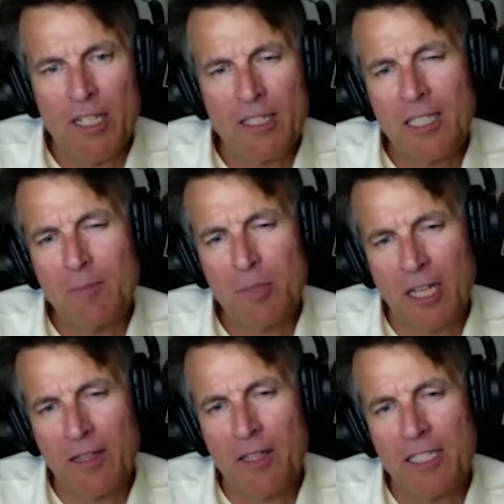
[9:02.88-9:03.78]
it seems
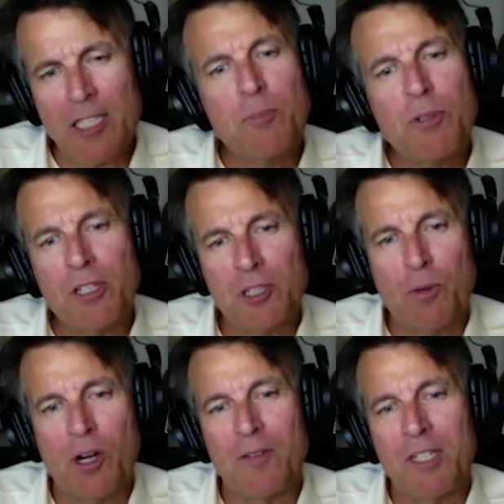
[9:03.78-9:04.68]
like the experience
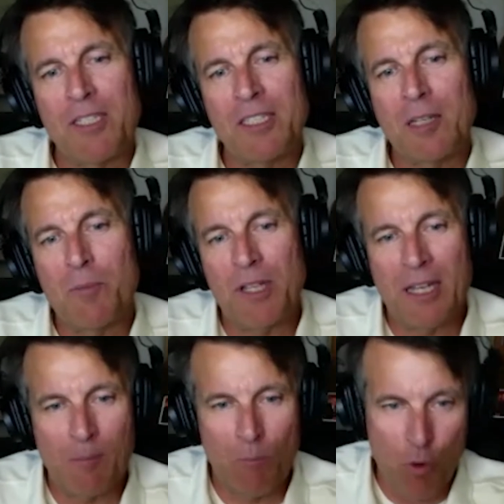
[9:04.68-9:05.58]
part of it is going to be
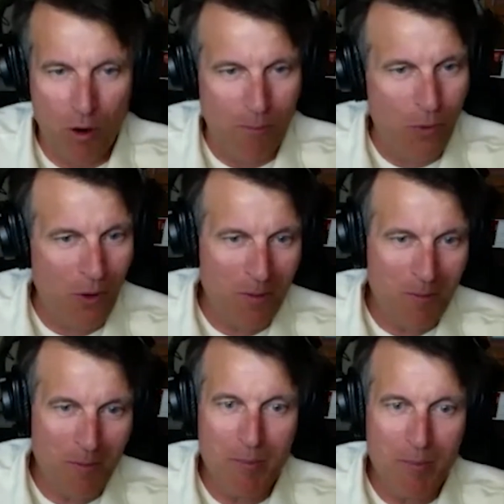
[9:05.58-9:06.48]
more
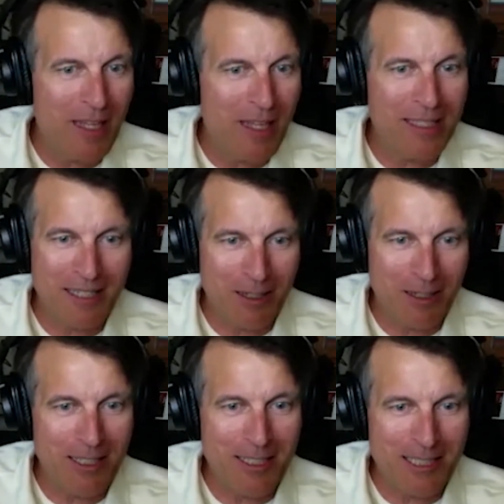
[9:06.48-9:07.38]
important maybe than the
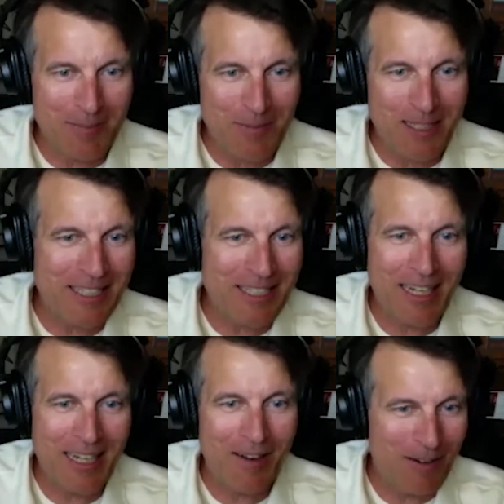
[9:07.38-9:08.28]
technology, because
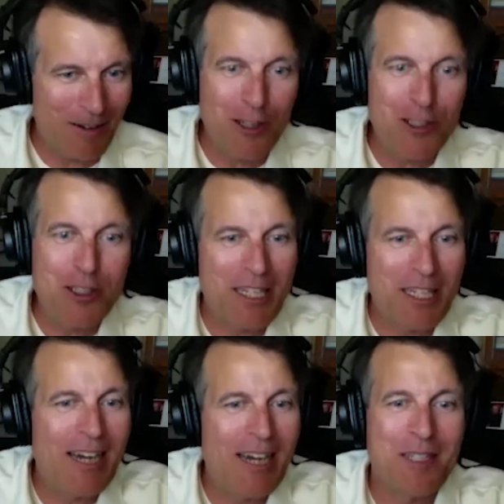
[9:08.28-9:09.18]

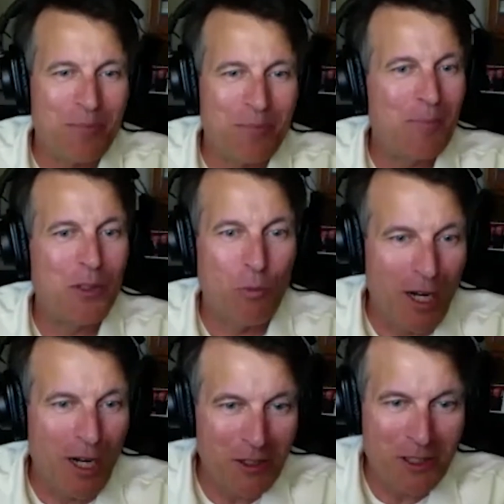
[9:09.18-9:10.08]
ultimately you have to get people to
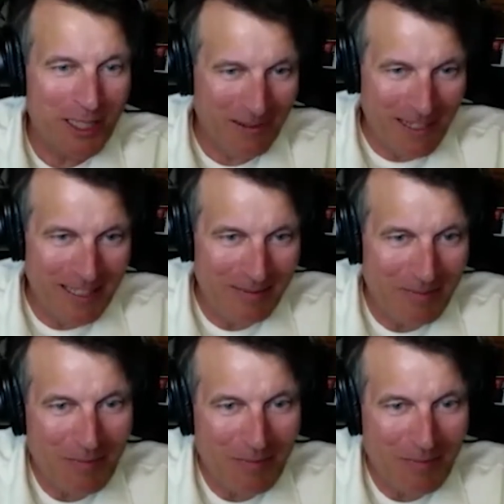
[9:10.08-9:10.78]
want to use it, right?